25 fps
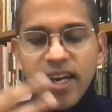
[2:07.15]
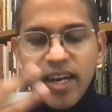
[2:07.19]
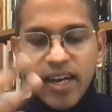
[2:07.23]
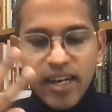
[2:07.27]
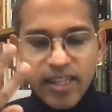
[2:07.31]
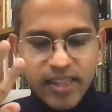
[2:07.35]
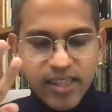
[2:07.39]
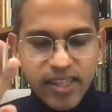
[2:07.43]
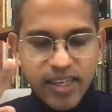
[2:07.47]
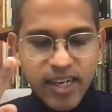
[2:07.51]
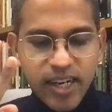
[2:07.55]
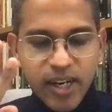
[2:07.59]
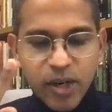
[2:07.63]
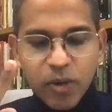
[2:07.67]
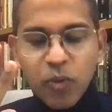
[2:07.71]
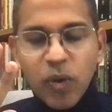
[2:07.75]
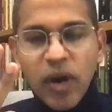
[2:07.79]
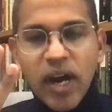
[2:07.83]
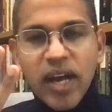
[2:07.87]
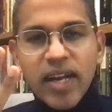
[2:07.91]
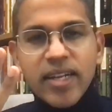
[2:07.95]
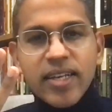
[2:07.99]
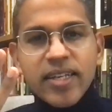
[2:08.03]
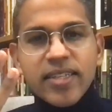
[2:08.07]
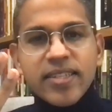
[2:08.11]
A third
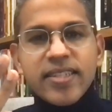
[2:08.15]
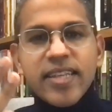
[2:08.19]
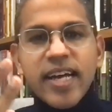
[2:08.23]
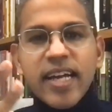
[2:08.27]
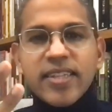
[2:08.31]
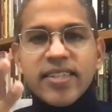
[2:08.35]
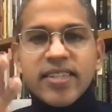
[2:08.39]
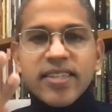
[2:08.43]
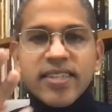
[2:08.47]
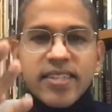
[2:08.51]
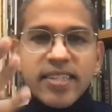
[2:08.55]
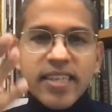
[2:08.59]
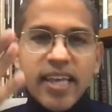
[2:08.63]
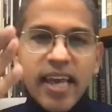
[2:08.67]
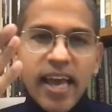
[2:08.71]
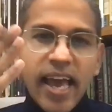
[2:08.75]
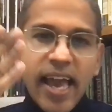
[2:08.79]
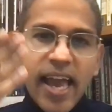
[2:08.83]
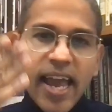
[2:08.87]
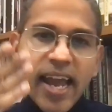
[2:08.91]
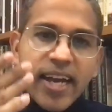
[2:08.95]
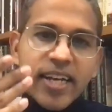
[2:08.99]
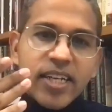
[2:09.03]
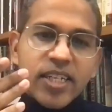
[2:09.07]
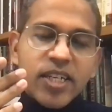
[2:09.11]
one is that this
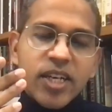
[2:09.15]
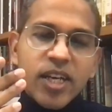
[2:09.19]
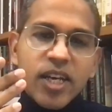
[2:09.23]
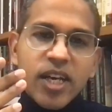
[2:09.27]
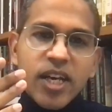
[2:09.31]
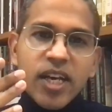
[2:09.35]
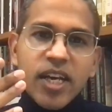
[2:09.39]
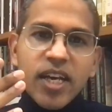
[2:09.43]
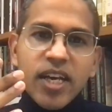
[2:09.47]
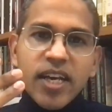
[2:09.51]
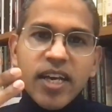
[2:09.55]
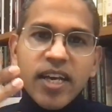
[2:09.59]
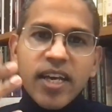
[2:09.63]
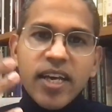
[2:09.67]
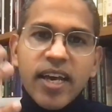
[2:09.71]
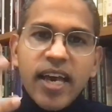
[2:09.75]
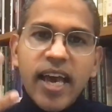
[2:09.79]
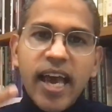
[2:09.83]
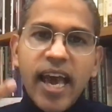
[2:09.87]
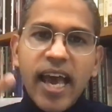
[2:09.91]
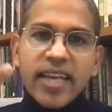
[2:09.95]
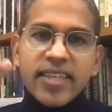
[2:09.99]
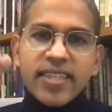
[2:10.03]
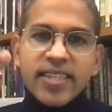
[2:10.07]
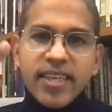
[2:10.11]
act
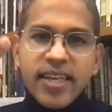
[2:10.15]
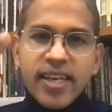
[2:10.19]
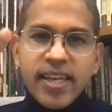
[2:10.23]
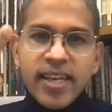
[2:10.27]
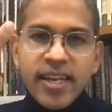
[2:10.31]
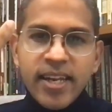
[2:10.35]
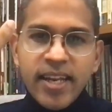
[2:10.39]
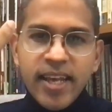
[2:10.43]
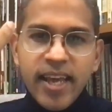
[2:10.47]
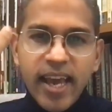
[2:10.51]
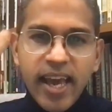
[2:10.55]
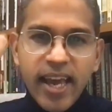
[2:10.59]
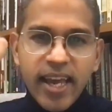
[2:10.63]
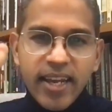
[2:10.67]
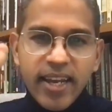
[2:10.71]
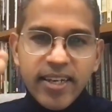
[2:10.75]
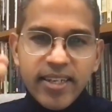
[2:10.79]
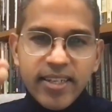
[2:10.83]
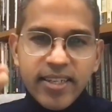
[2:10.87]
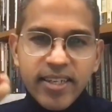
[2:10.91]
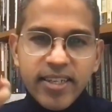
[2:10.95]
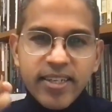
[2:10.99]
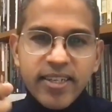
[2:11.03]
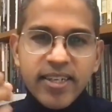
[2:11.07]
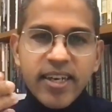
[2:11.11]
has
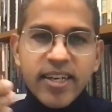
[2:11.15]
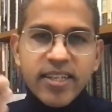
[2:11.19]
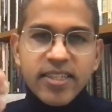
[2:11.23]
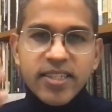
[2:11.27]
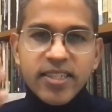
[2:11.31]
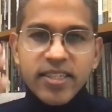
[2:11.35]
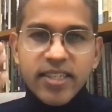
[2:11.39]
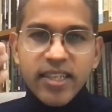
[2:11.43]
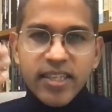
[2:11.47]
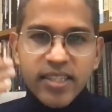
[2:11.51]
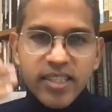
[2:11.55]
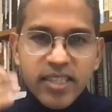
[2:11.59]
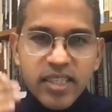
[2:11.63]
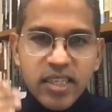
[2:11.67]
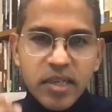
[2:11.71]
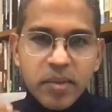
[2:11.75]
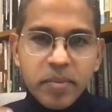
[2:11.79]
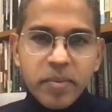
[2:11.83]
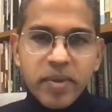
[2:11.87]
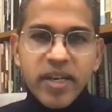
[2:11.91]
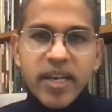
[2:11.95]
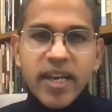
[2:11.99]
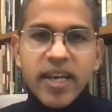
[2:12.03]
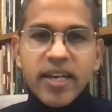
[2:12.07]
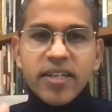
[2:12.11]
inherited its
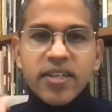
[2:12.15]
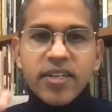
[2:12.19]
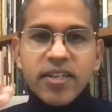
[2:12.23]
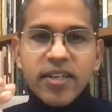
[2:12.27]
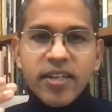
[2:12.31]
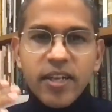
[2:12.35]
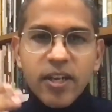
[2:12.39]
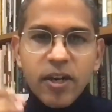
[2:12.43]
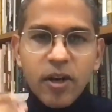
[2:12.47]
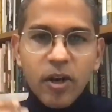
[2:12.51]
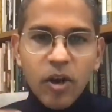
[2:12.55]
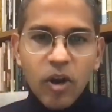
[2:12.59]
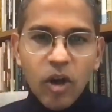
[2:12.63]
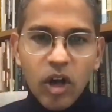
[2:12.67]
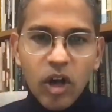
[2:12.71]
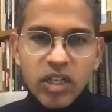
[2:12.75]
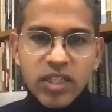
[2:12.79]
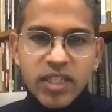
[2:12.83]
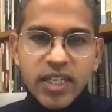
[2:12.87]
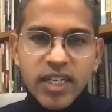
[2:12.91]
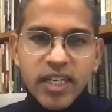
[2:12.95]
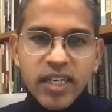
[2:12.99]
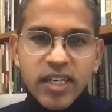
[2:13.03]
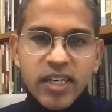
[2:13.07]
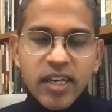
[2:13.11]
discriminatory
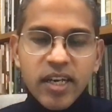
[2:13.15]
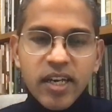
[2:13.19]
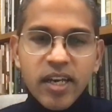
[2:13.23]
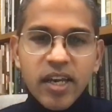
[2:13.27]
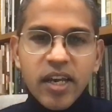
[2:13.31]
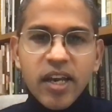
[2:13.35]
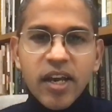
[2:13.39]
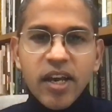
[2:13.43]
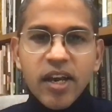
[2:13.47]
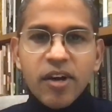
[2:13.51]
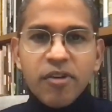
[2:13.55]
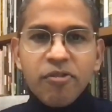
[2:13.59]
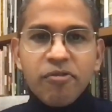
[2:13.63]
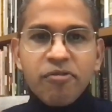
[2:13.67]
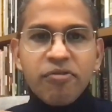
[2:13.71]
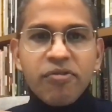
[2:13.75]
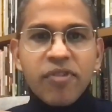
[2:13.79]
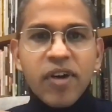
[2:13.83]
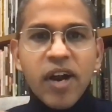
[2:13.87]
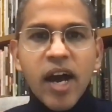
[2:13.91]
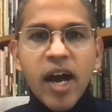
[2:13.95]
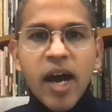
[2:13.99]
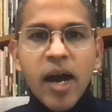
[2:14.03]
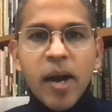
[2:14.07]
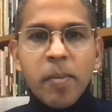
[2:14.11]
logic
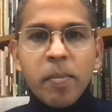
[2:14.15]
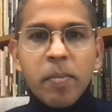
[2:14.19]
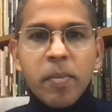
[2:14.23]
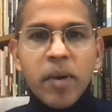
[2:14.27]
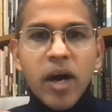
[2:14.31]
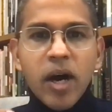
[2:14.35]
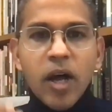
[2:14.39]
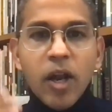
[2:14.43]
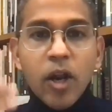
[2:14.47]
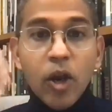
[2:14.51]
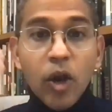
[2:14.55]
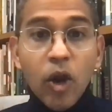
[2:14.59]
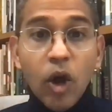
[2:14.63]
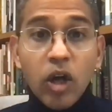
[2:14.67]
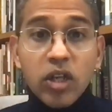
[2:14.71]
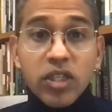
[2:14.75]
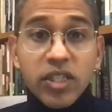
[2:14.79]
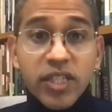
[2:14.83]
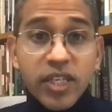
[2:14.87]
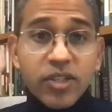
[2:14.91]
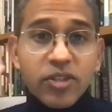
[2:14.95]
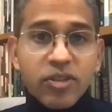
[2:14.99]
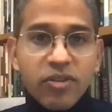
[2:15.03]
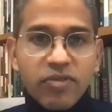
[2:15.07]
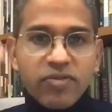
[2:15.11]
from
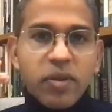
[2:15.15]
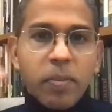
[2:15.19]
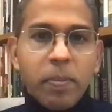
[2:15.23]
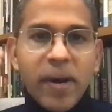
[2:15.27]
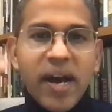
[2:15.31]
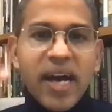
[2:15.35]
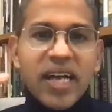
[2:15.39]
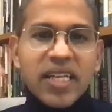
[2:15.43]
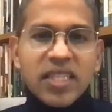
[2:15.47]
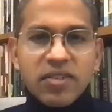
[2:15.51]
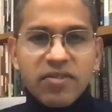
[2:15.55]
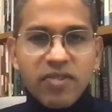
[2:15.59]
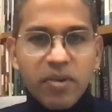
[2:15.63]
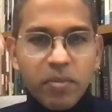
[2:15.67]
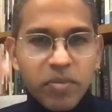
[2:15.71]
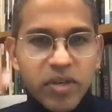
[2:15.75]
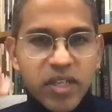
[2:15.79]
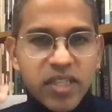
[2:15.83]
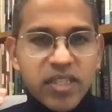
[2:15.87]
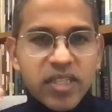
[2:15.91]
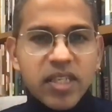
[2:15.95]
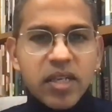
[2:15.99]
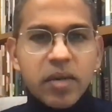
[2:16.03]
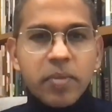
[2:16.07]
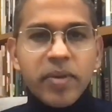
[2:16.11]
logics of the past, from
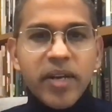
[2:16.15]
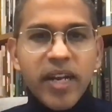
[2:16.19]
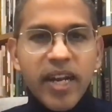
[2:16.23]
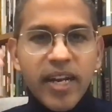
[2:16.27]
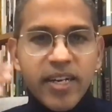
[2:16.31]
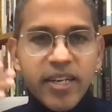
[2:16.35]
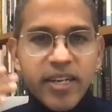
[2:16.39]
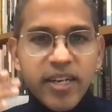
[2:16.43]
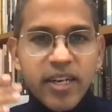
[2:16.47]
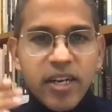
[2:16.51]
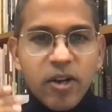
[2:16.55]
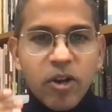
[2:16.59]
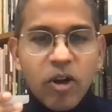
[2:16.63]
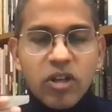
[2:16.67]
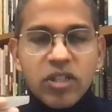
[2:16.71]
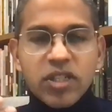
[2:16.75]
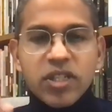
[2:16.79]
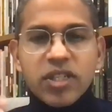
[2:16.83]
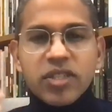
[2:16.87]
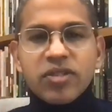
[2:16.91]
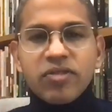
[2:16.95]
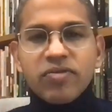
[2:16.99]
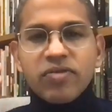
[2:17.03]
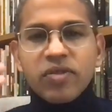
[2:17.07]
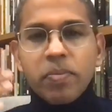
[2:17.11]
discriminatory
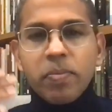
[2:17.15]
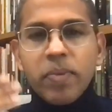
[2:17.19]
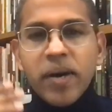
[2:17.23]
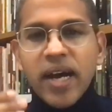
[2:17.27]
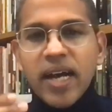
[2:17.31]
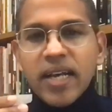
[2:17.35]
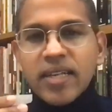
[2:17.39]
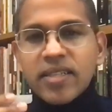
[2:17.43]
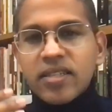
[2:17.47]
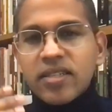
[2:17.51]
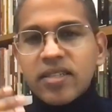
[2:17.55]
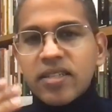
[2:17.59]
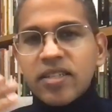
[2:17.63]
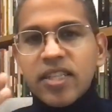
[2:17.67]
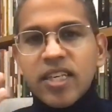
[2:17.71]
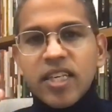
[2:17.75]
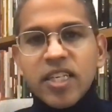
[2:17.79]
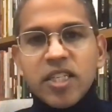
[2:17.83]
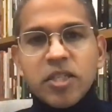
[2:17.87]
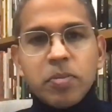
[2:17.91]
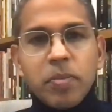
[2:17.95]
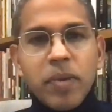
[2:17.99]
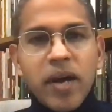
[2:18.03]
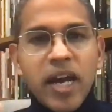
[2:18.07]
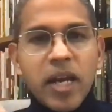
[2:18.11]
logics of the past.
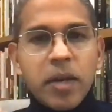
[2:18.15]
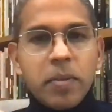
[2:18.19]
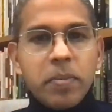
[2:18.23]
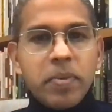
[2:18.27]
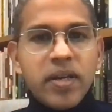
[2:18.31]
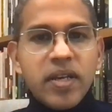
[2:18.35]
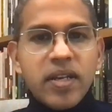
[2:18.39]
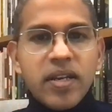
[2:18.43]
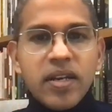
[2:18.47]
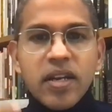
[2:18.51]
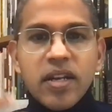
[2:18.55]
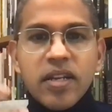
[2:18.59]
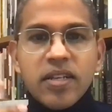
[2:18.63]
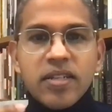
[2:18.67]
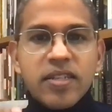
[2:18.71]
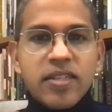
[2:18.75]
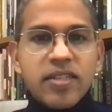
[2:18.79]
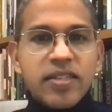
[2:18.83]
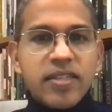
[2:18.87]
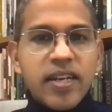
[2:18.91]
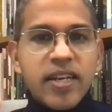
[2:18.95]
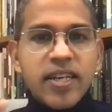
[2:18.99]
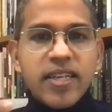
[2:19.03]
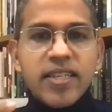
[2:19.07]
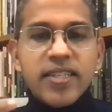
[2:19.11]
These might be
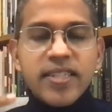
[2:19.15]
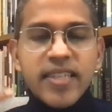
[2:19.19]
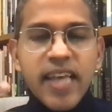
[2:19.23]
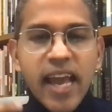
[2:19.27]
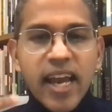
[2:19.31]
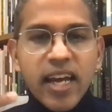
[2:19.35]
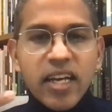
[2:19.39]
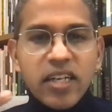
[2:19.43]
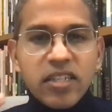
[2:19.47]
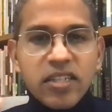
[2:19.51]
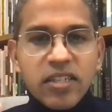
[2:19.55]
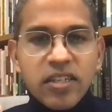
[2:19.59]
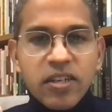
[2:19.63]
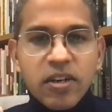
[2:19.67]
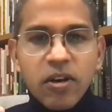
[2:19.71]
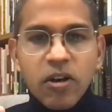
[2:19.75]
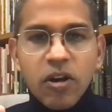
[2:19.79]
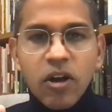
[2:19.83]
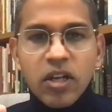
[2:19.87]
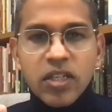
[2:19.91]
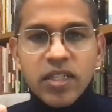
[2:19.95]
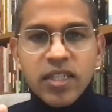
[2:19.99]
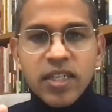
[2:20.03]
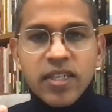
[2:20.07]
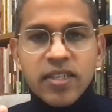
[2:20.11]
religiously sanctioned
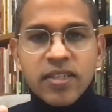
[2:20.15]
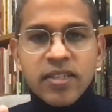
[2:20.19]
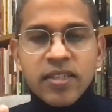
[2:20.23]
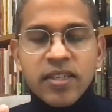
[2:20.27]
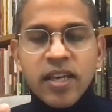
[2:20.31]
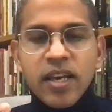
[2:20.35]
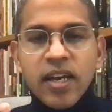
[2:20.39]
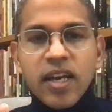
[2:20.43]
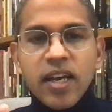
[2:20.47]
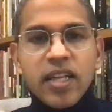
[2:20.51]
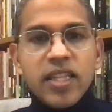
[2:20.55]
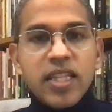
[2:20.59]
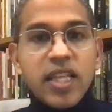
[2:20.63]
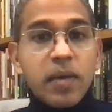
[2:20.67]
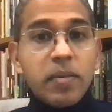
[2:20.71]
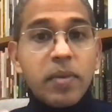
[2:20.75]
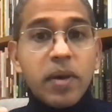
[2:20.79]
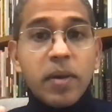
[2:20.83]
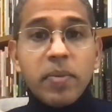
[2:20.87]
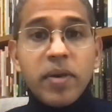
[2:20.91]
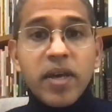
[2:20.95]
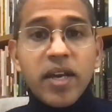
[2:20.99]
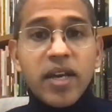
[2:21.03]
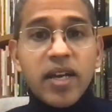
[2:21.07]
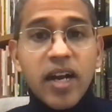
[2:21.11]
logics, they
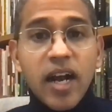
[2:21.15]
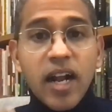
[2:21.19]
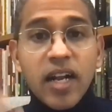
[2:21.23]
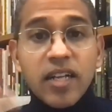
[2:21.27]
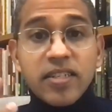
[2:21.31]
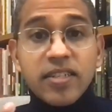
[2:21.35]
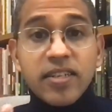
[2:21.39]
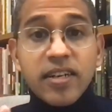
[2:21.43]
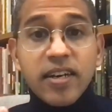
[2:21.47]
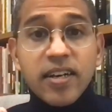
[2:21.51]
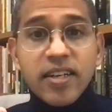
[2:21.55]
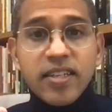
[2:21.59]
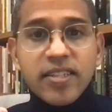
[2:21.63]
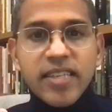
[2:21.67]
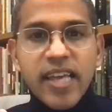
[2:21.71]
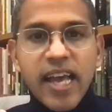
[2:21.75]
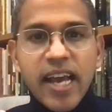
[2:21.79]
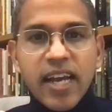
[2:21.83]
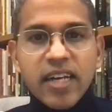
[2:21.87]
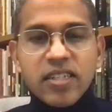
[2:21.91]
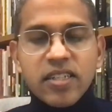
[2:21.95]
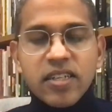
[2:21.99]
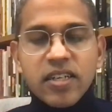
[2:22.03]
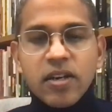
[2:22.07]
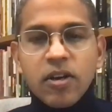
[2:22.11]
may be culturally
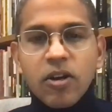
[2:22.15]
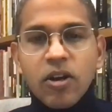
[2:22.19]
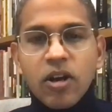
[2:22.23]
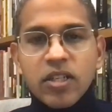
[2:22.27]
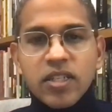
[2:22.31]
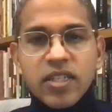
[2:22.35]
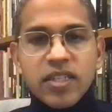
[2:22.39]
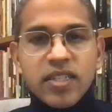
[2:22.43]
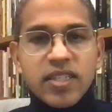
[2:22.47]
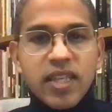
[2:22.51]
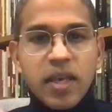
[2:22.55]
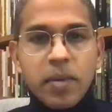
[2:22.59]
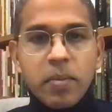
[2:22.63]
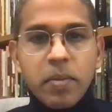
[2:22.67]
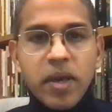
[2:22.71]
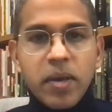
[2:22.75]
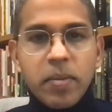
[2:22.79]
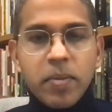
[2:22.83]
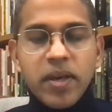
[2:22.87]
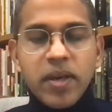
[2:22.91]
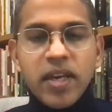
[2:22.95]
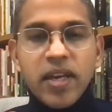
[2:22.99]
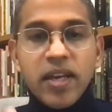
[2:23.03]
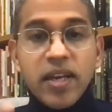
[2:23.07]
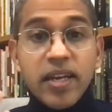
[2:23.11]
sanctioned logics, they may
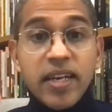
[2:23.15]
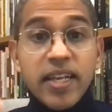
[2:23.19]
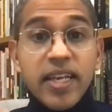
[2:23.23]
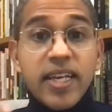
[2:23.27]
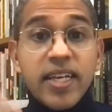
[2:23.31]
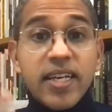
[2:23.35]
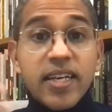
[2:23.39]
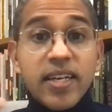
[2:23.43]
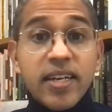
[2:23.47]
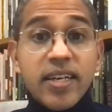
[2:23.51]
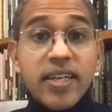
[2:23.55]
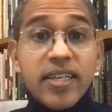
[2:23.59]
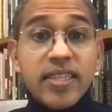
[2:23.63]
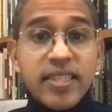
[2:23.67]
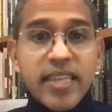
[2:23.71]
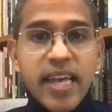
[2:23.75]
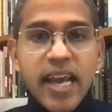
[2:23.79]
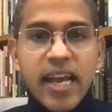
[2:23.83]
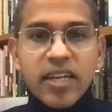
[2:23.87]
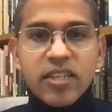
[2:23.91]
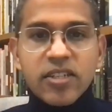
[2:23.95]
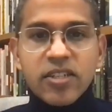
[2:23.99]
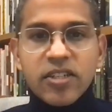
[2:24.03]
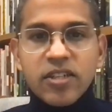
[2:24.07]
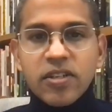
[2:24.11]
be legally
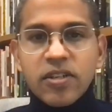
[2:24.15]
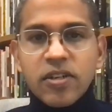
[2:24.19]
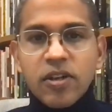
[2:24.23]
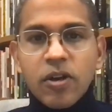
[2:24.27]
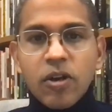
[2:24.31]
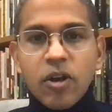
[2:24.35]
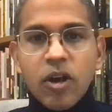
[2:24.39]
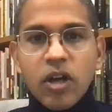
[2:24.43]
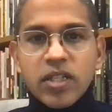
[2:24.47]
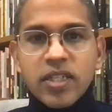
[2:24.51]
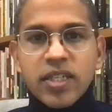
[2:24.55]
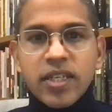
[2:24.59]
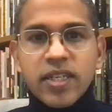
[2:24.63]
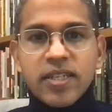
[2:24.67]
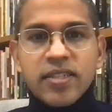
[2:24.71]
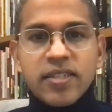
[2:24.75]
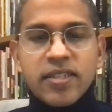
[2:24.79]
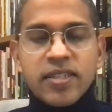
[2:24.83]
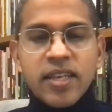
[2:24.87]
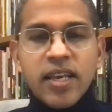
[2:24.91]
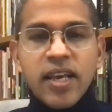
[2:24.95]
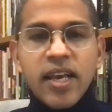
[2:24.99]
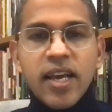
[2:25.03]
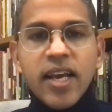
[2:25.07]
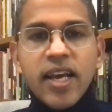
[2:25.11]
sanctioned
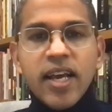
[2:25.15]
logics.